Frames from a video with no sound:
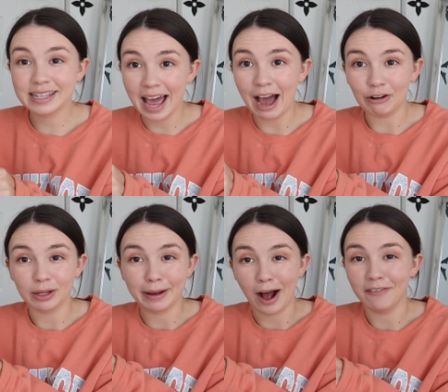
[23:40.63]
town
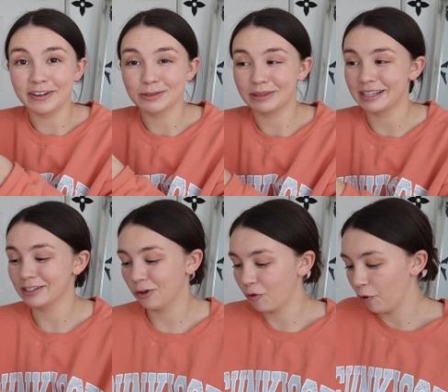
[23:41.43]
on my office with
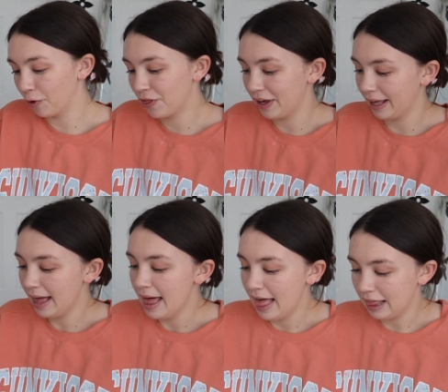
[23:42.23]
this little roller thing
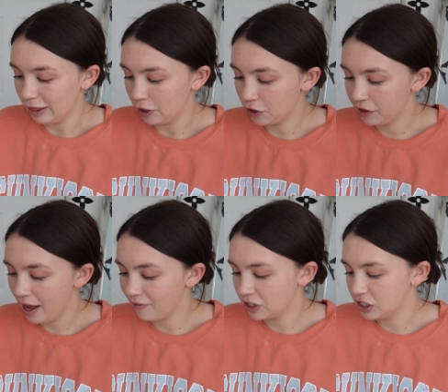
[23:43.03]
literally
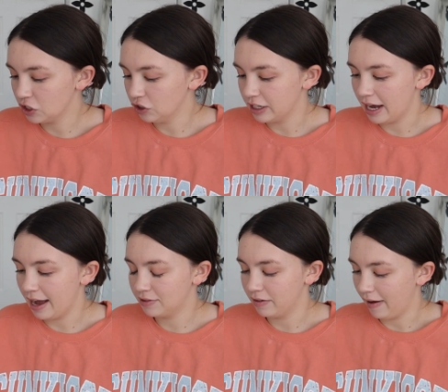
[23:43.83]
every single day. I
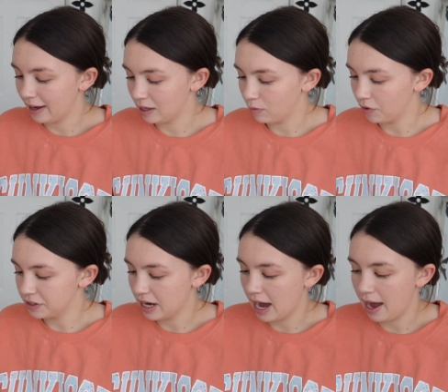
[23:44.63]
have to vacuum all the
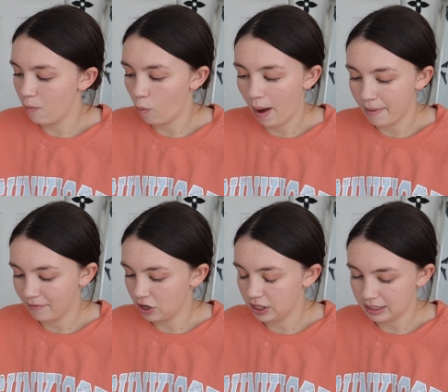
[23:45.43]
time, wipe
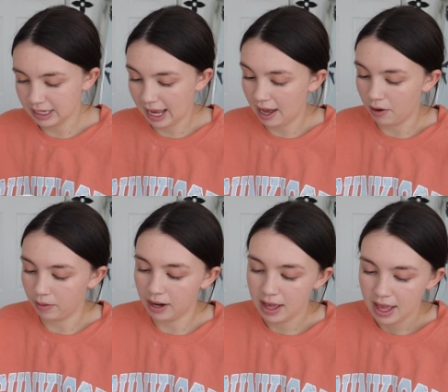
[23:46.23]
everything
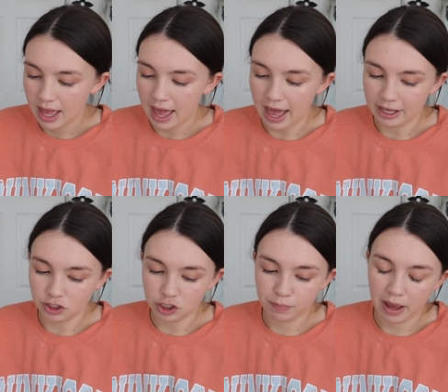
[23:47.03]
down,
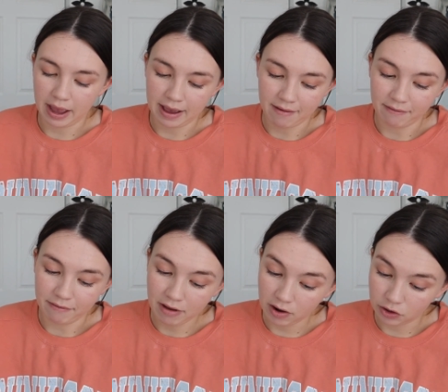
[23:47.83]
and just pay
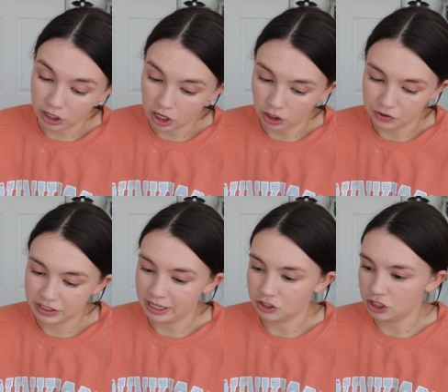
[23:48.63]
very close
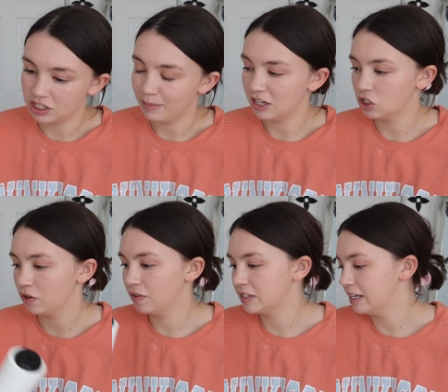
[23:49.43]
attention to my
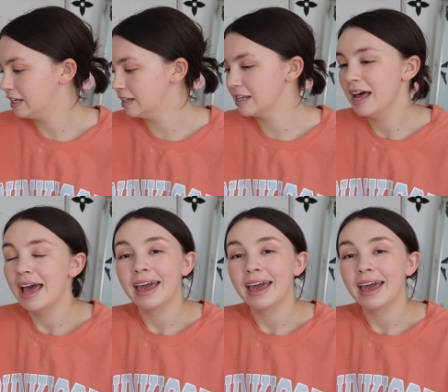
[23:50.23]
surfaces,